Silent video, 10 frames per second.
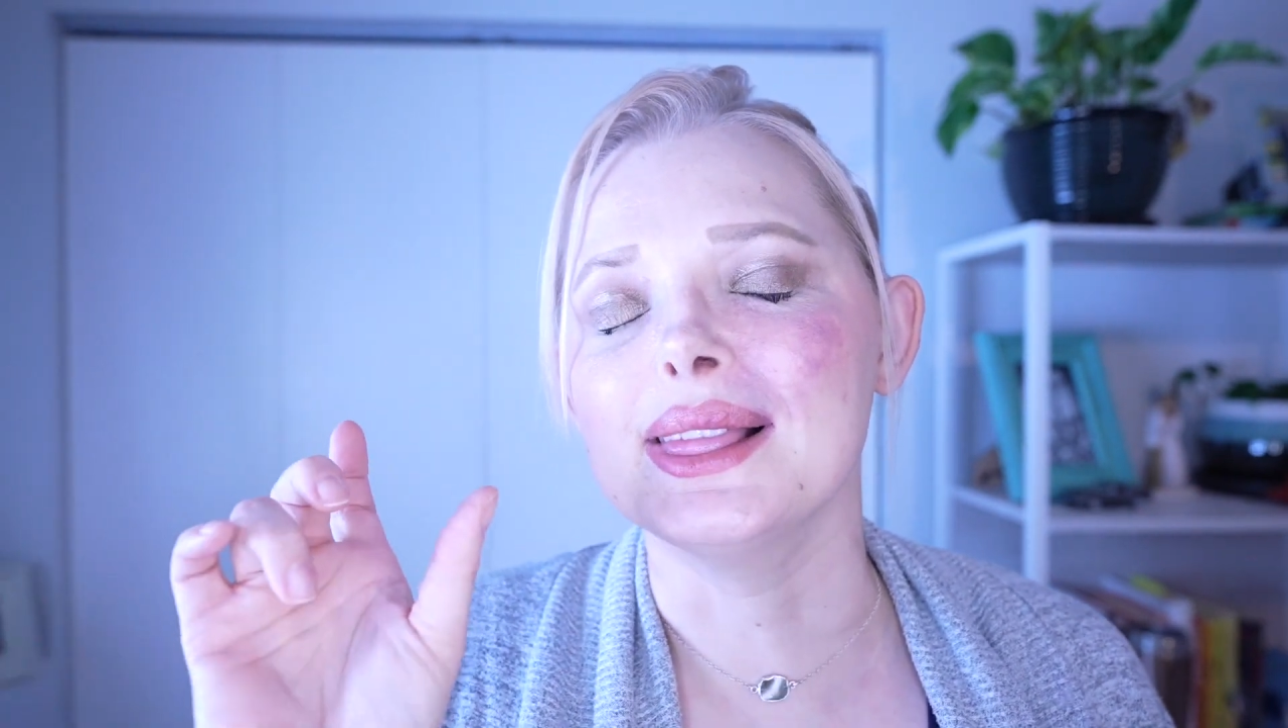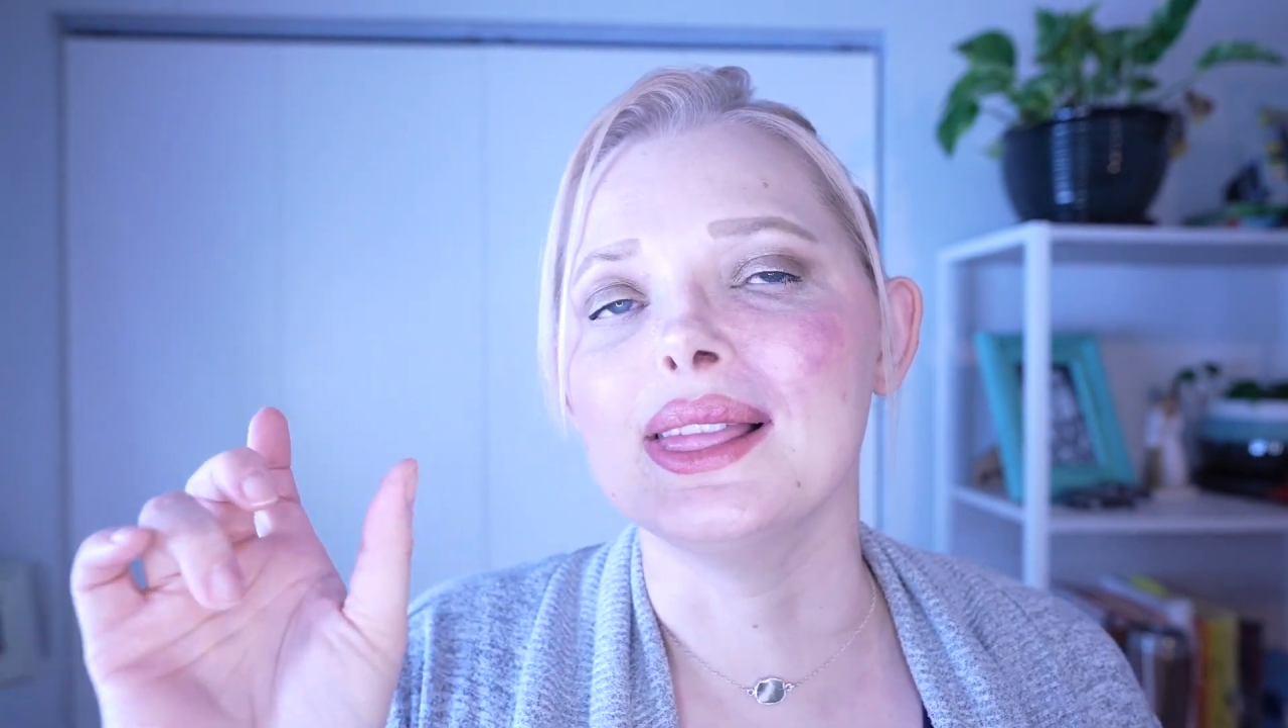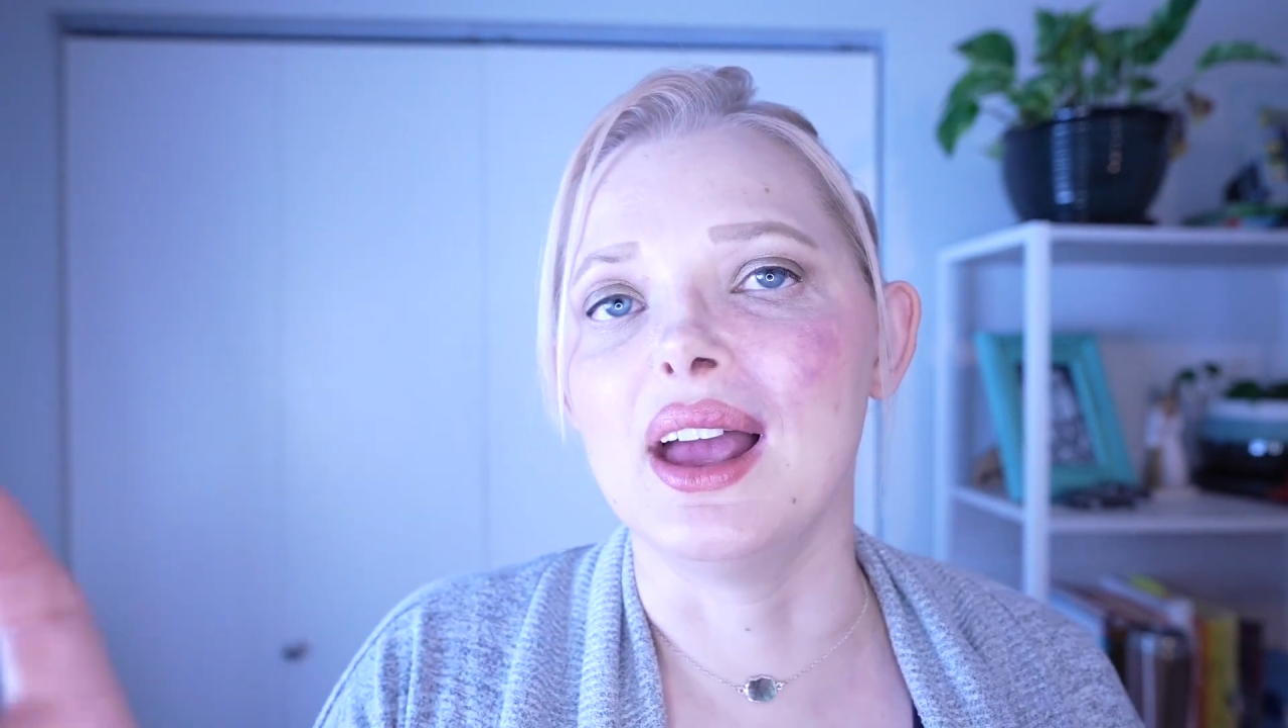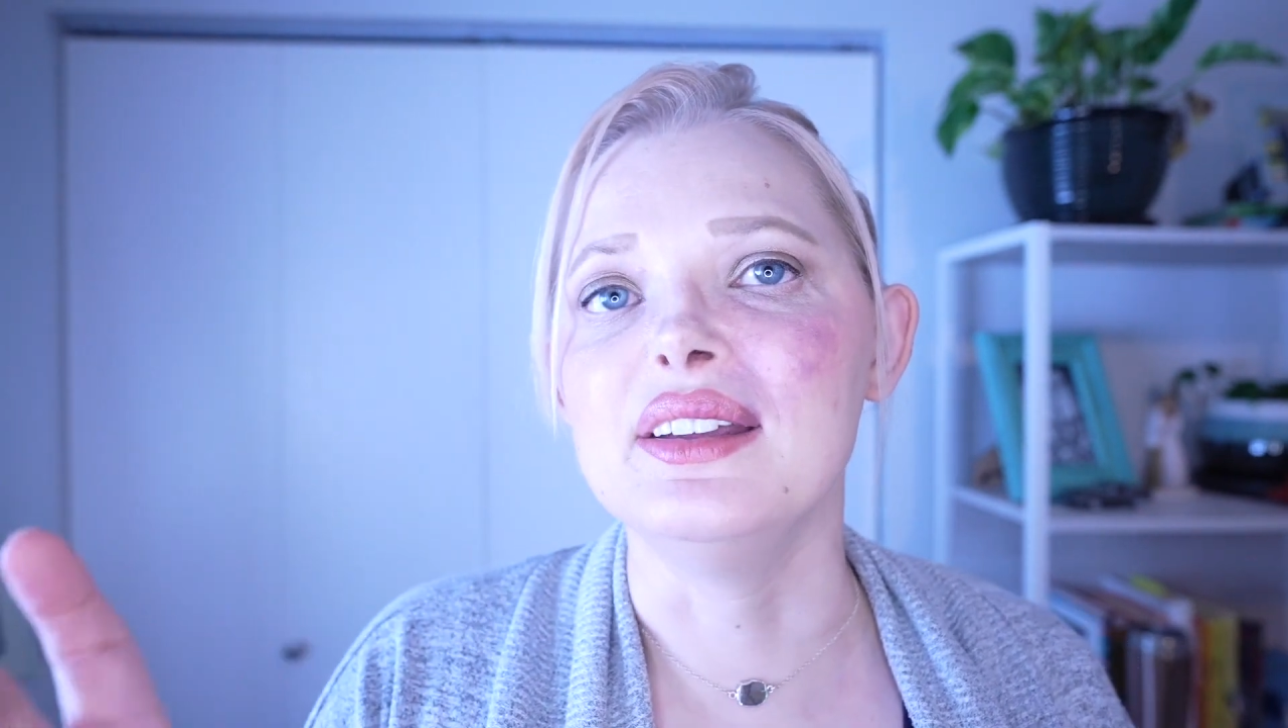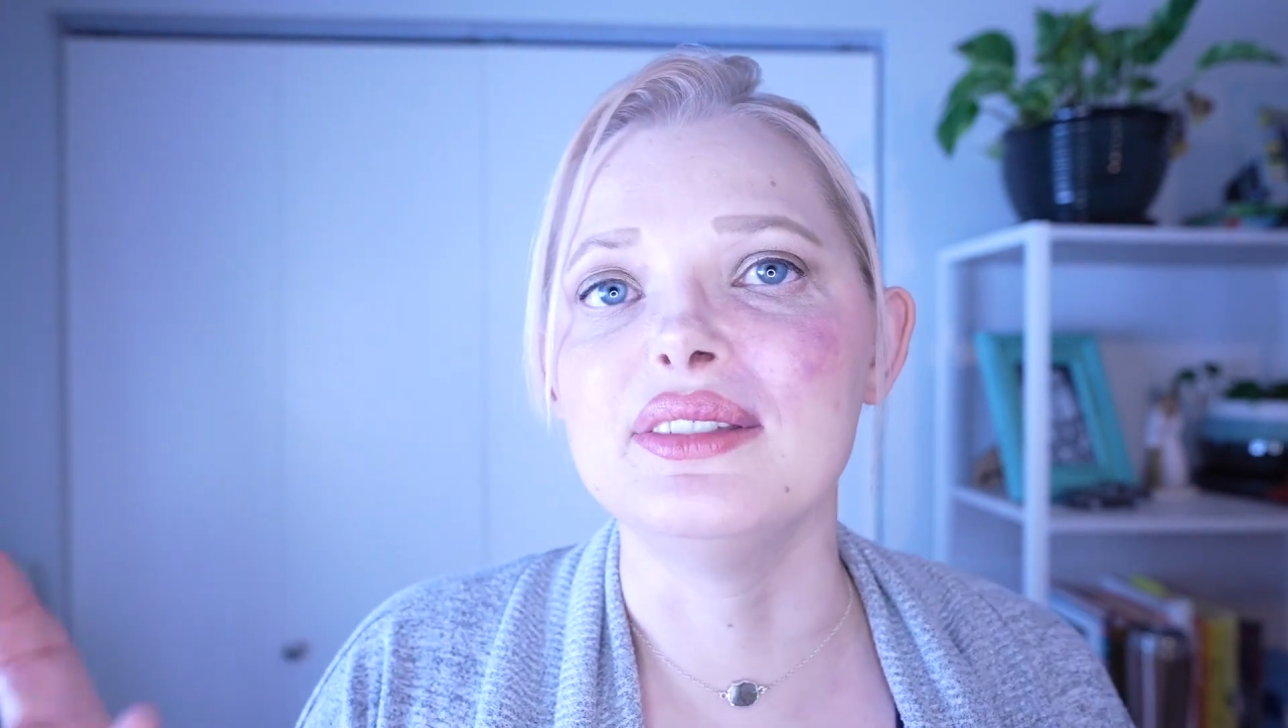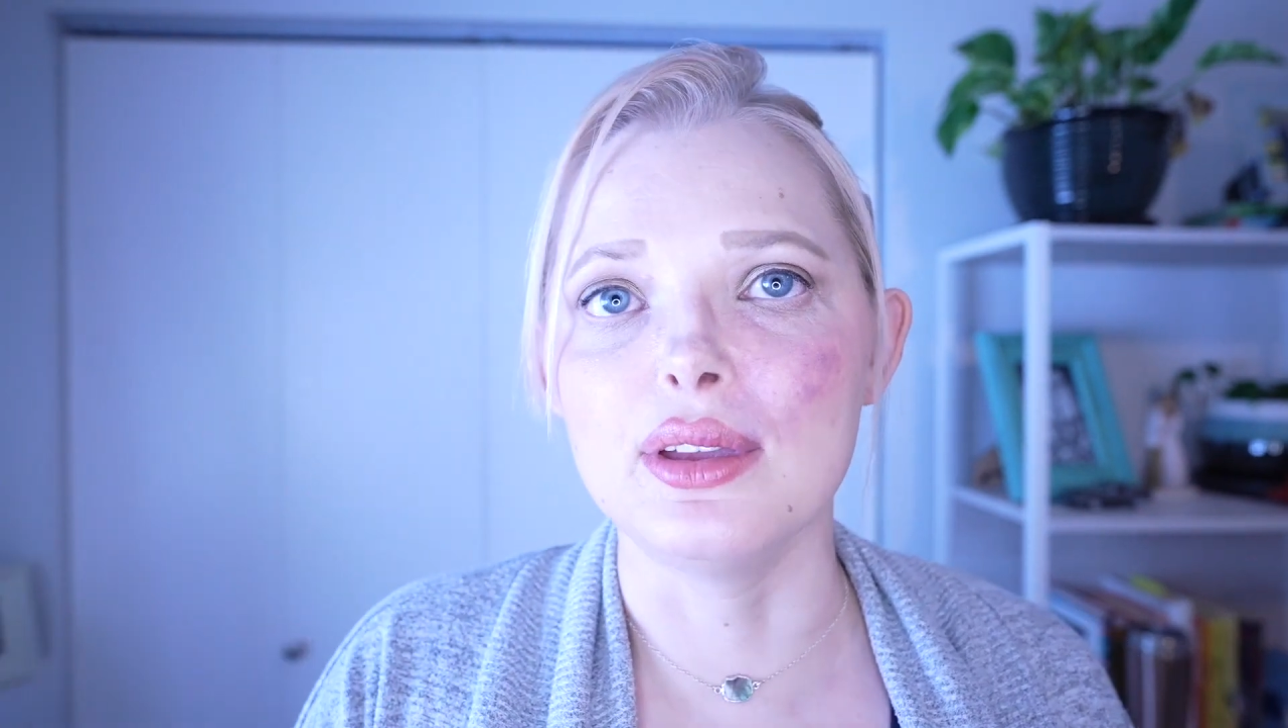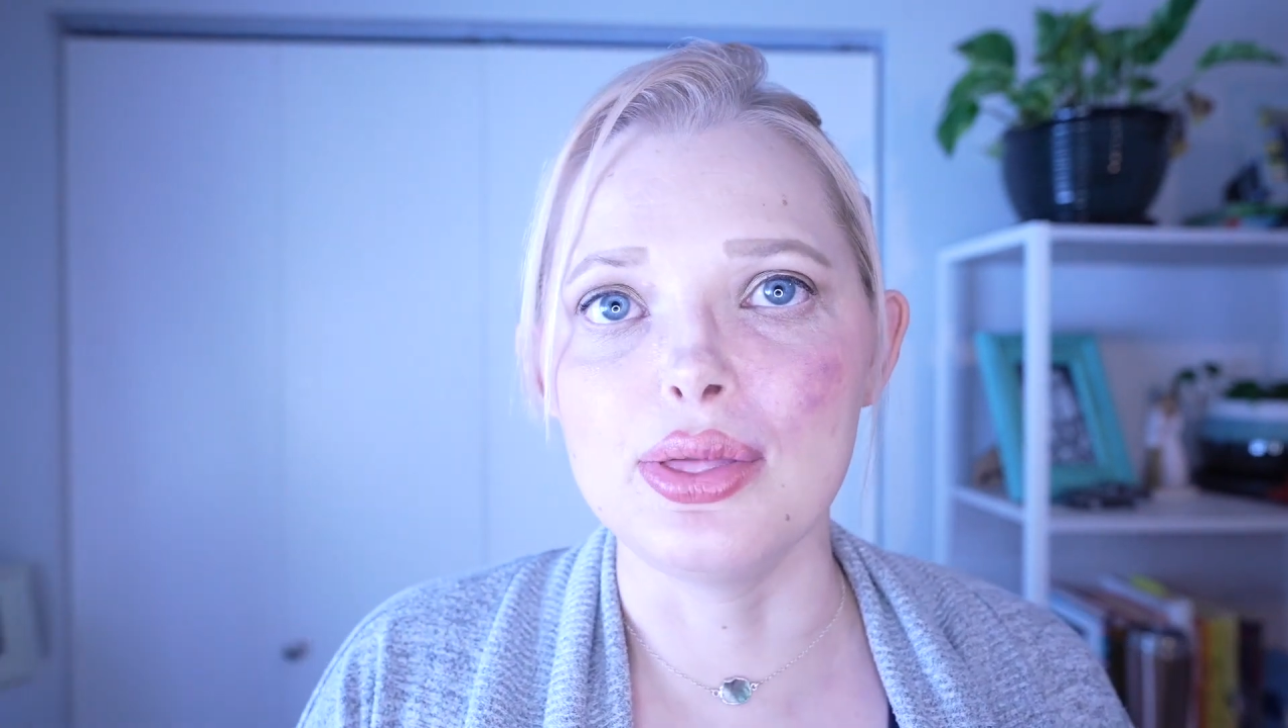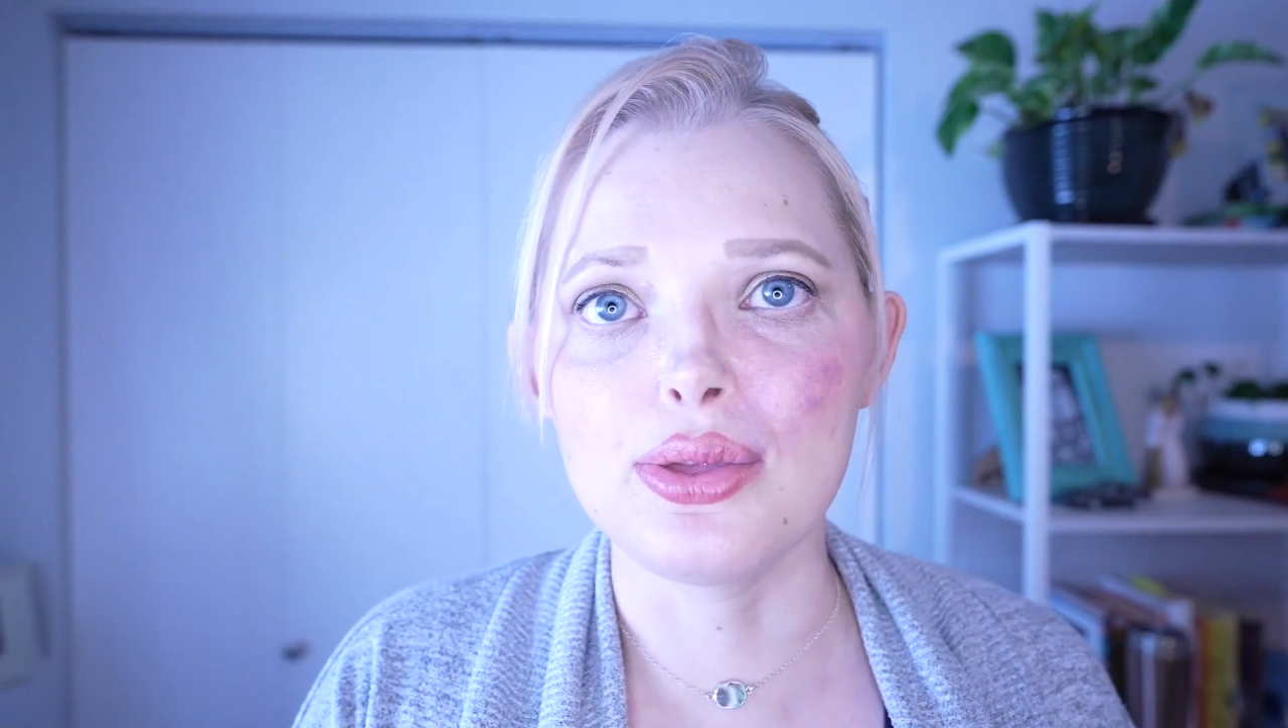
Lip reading: less than